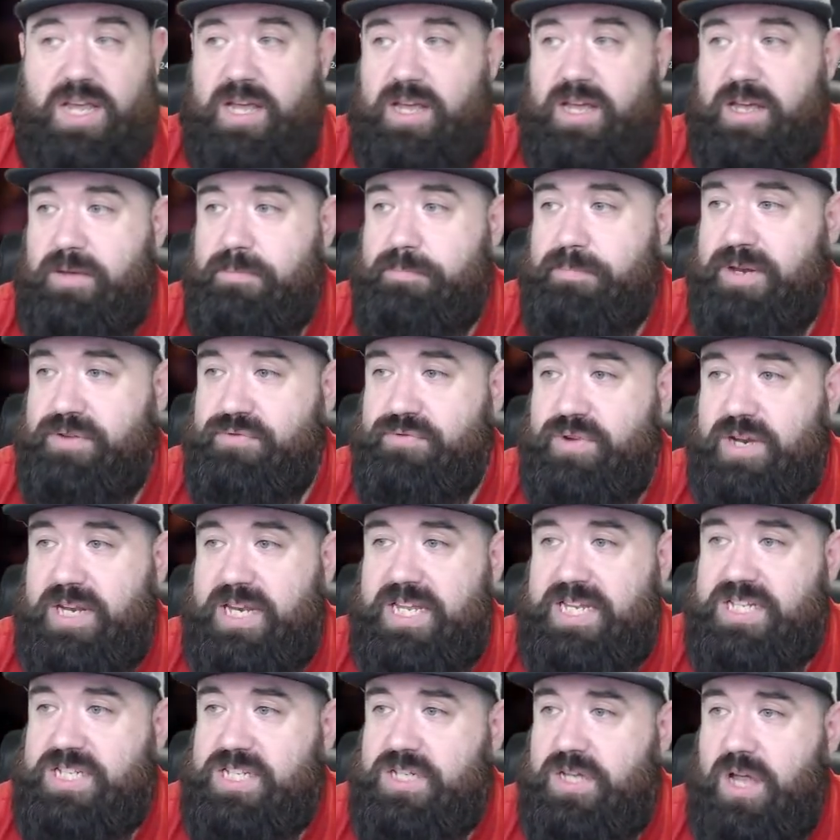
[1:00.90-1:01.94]
been
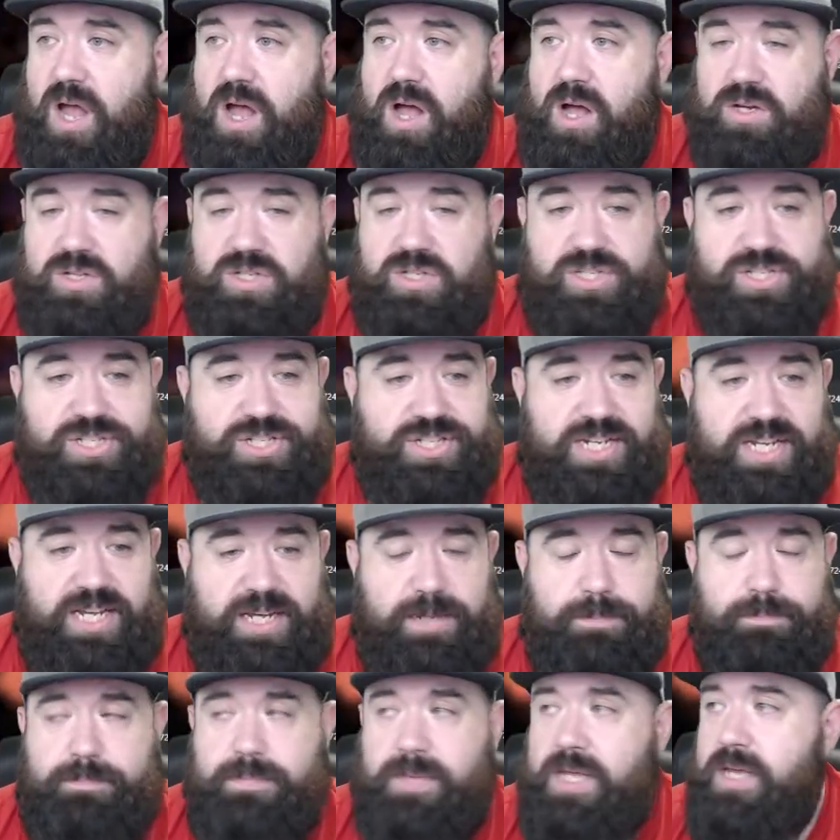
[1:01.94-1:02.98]
released on
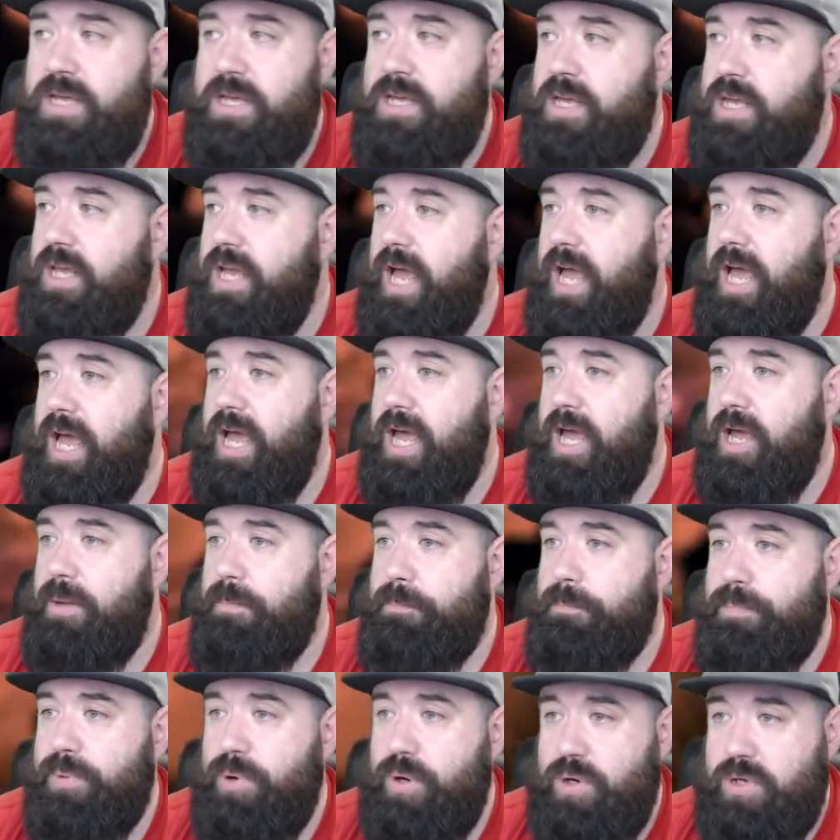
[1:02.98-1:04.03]
Steam.
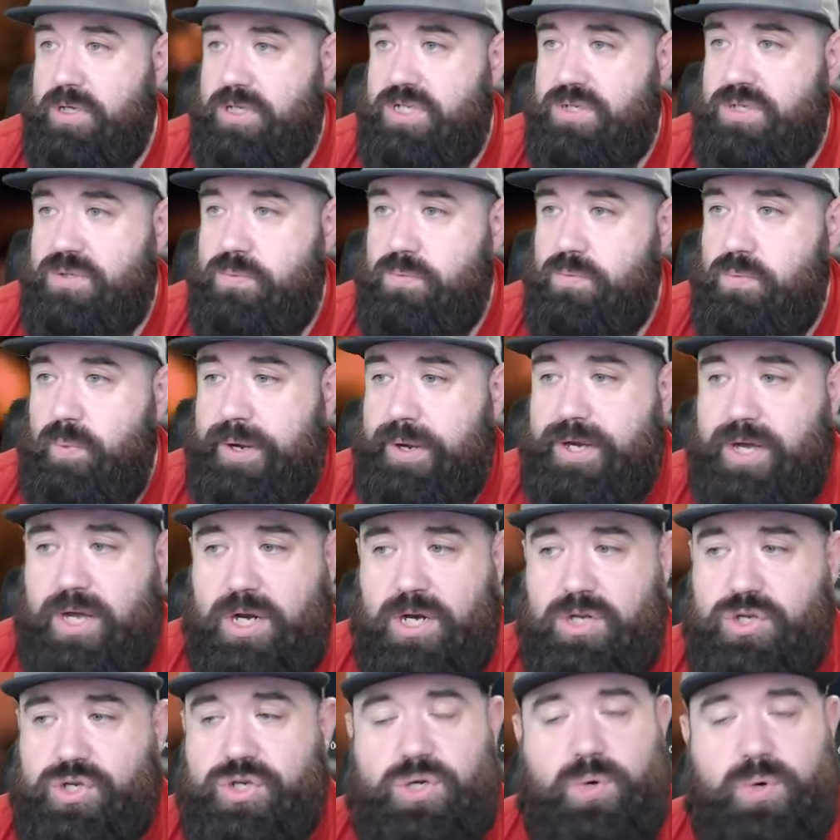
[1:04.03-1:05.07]
But we're going to
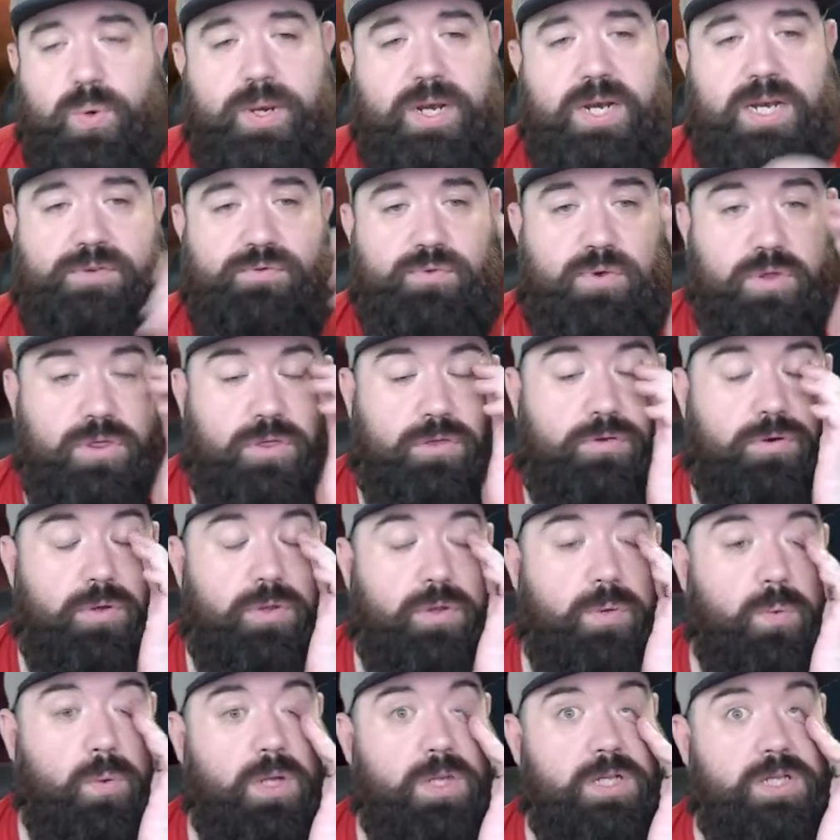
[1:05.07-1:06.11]
just quickly run through the
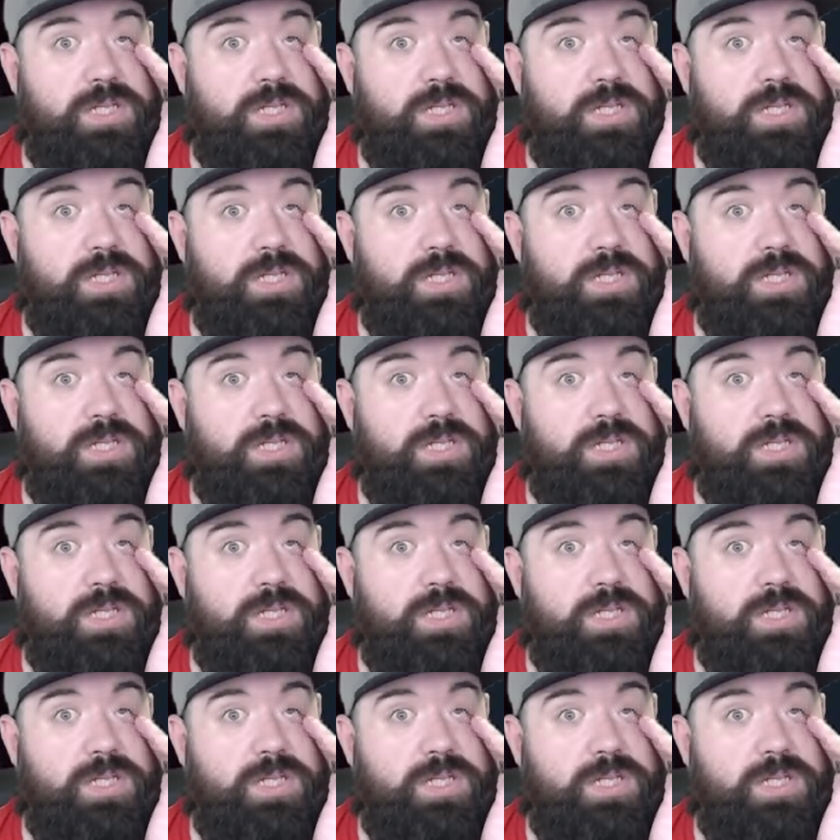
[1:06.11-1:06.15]
ones